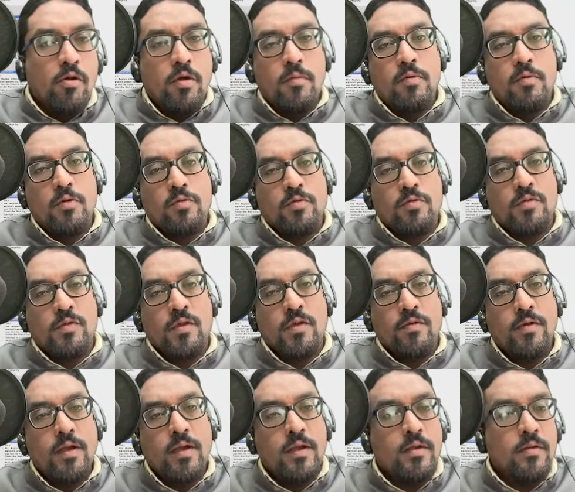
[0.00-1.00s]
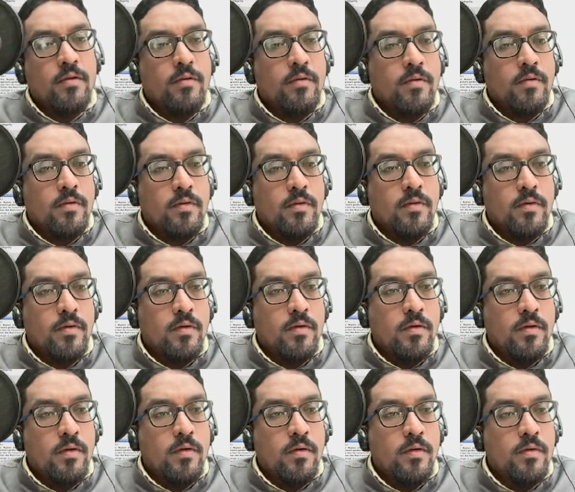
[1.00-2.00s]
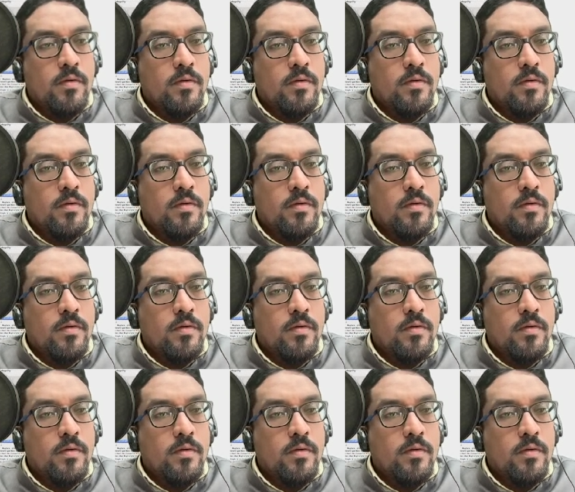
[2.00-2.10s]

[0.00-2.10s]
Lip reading: able to see, right? Okay.